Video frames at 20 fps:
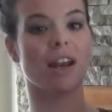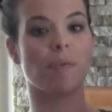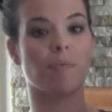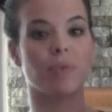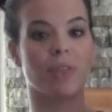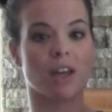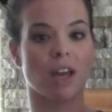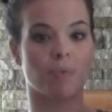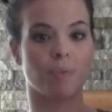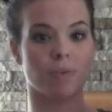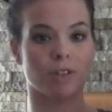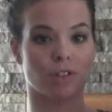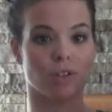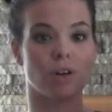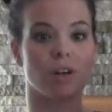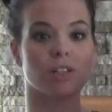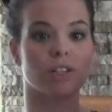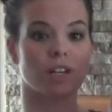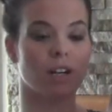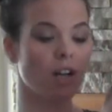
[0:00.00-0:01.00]
hit up the upper
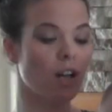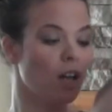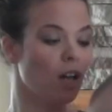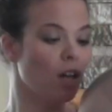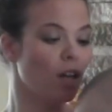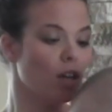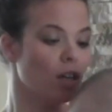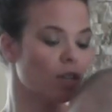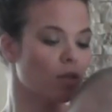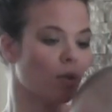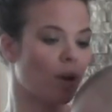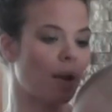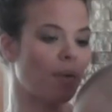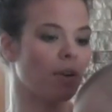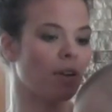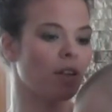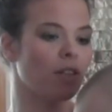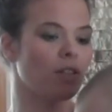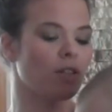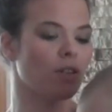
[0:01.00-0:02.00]
shoulder. So what
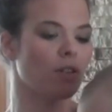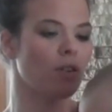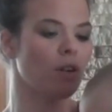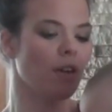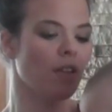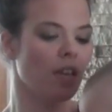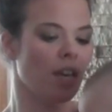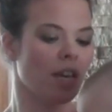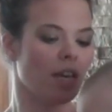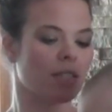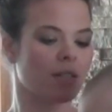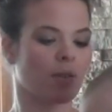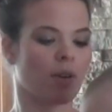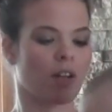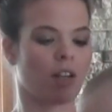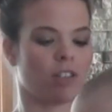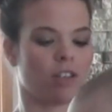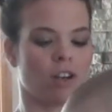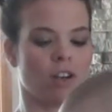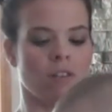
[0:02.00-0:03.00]
I'm going to do is I'm
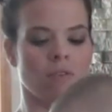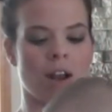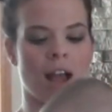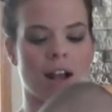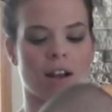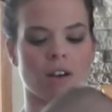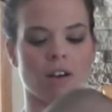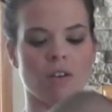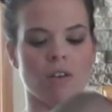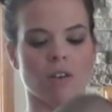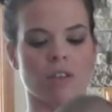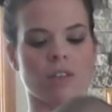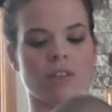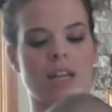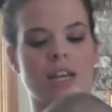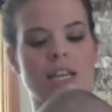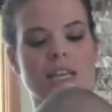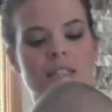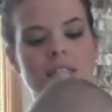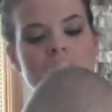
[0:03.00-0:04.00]
going to turn Rocco so
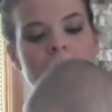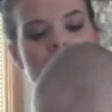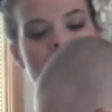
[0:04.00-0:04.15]
that he's